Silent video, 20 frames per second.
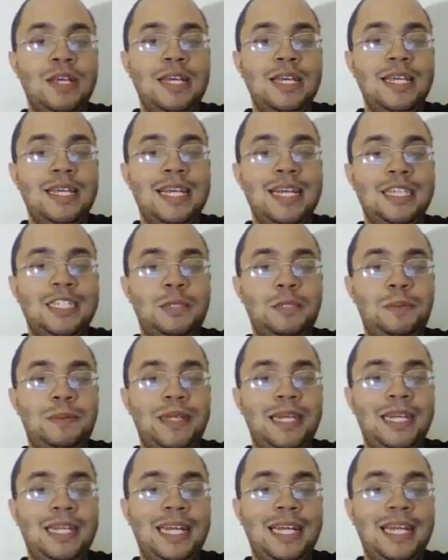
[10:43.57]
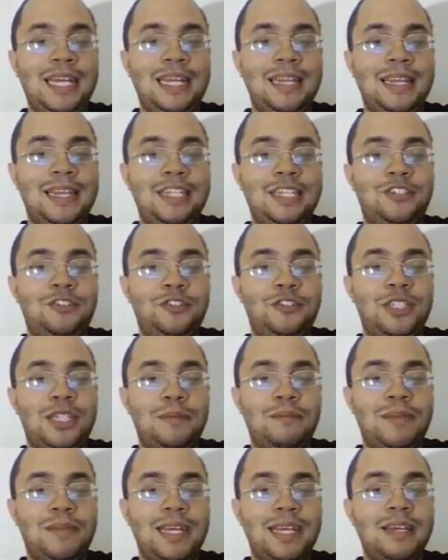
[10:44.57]
He has to play like this or
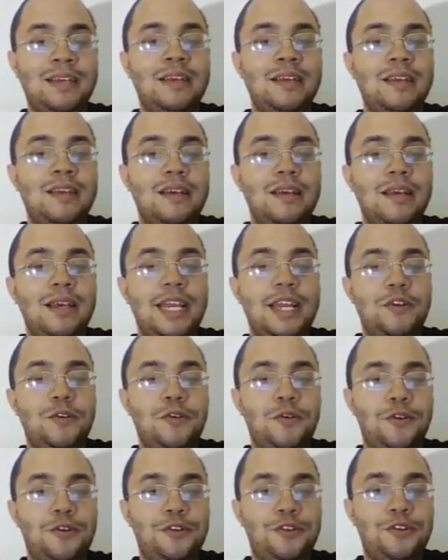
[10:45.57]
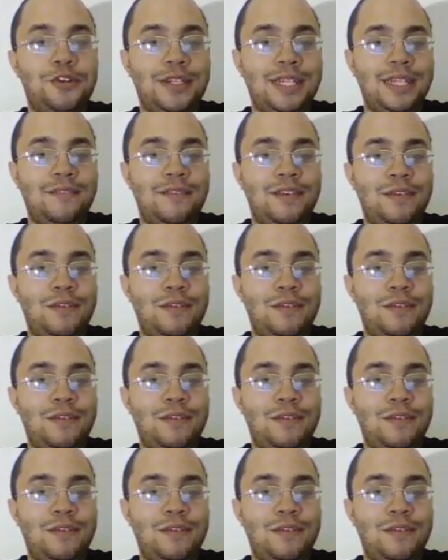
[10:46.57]
something in order to live.